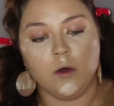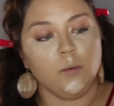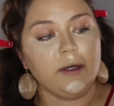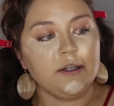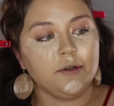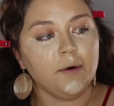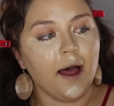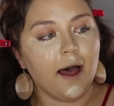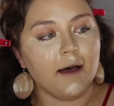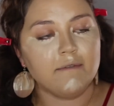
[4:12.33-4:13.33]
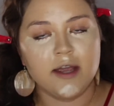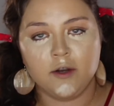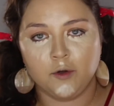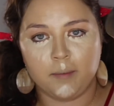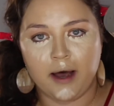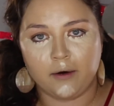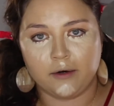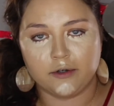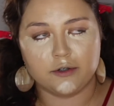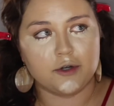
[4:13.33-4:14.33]
We do have a new
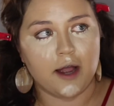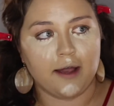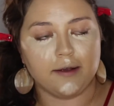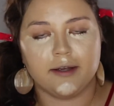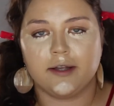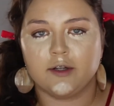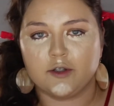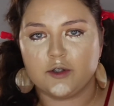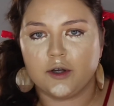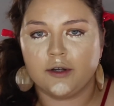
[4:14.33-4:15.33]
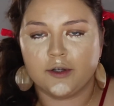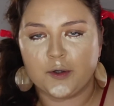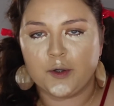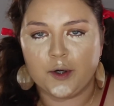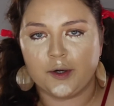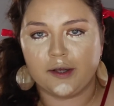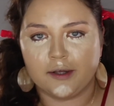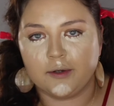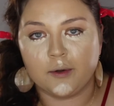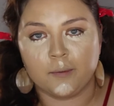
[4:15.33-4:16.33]
powder to try and it's dirty.
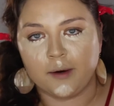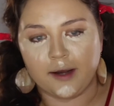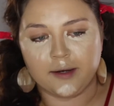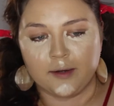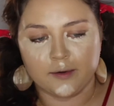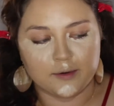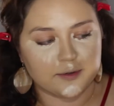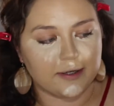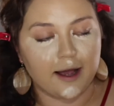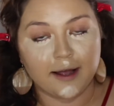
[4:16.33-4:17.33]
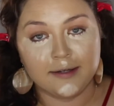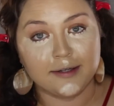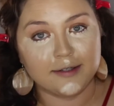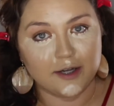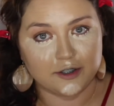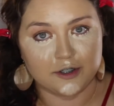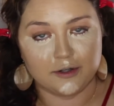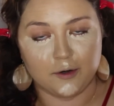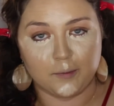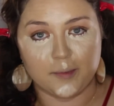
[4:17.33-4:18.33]
Don't worry, I didn't use it. I did touch it
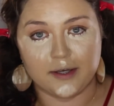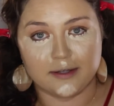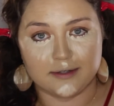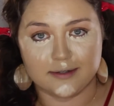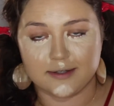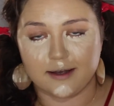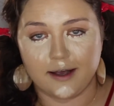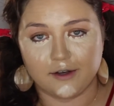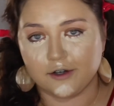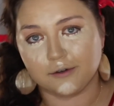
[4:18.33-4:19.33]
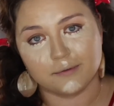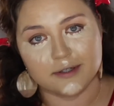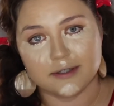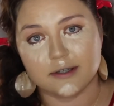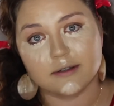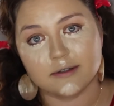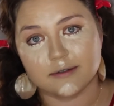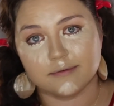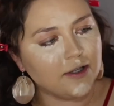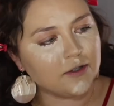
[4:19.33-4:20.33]
though because I couldn't resist.
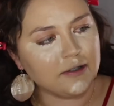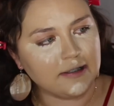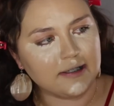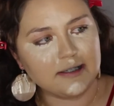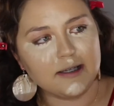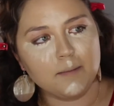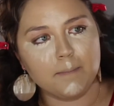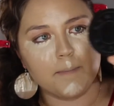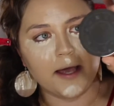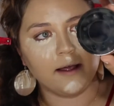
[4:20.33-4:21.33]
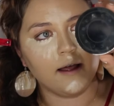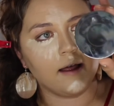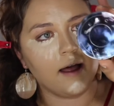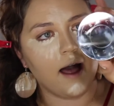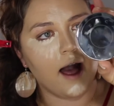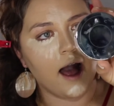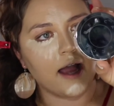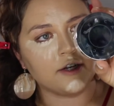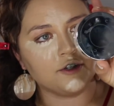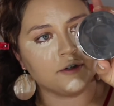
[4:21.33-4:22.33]
So this is the Becca
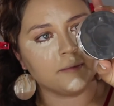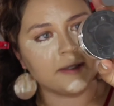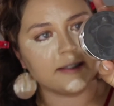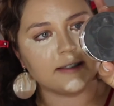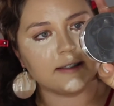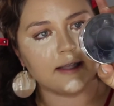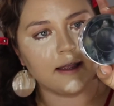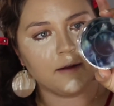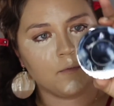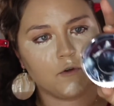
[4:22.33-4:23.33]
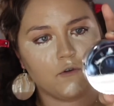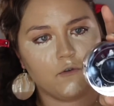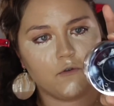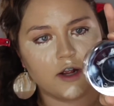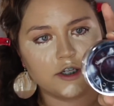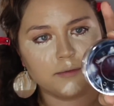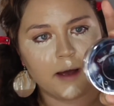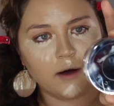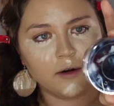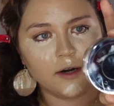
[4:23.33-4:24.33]
Hydra Mist Set and Refresh
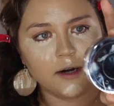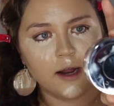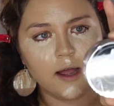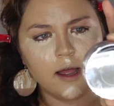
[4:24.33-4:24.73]
Powder.